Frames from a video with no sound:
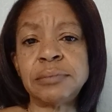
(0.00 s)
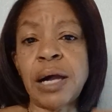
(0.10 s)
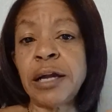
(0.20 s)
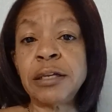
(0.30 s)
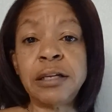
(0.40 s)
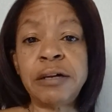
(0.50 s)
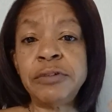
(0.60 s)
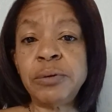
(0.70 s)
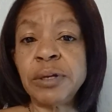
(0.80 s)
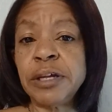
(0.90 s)
I can love
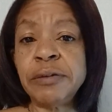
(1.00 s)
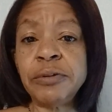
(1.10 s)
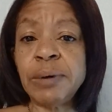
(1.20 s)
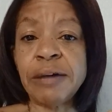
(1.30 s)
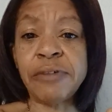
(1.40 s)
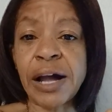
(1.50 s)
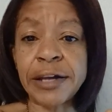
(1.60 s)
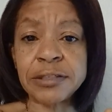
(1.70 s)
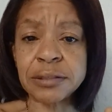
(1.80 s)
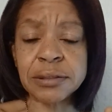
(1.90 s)
you and give you
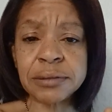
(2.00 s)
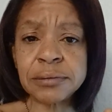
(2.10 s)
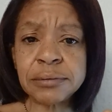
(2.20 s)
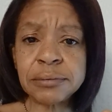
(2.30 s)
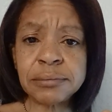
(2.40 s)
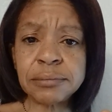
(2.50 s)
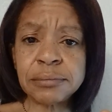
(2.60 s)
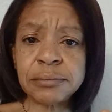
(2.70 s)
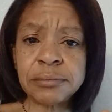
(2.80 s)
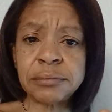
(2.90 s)
advice.
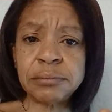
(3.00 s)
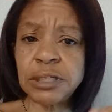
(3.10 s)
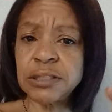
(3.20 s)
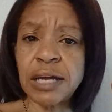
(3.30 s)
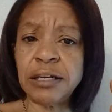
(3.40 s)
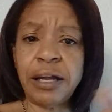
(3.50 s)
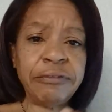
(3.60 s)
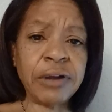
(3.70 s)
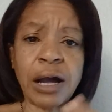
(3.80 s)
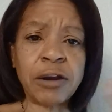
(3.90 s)
Because I
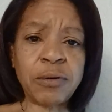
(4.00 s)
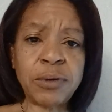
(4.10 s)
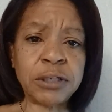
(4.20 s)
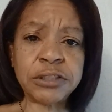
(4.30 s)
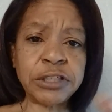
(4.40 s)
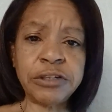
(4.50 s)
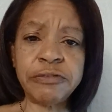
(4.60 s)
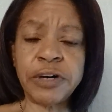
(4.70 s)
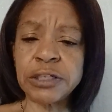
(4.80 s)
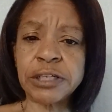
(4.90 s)
love you, I don't want to see you
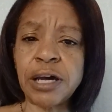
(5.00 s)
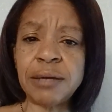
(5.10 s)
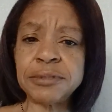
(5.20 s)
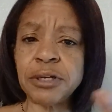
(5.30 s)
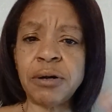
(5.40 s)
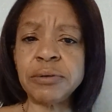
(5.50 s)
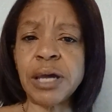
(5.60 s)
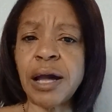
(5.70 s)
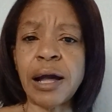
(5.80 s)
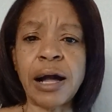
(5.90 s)
fucked up. So
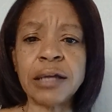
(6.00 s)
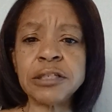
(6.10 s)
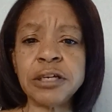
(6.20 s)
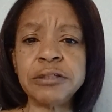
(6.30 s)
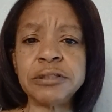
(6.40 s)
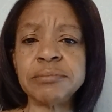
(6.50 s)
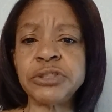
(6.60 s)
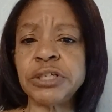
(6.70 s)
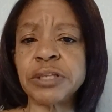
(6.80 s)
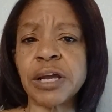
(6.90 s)
yeah, I'll tell you some
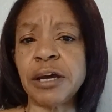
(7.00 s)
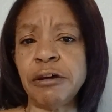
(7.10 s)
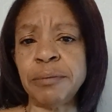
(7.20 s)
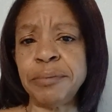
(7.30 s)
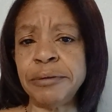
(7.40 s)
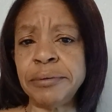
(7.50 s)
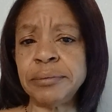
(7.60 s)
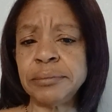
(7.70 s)
shit that'll help you.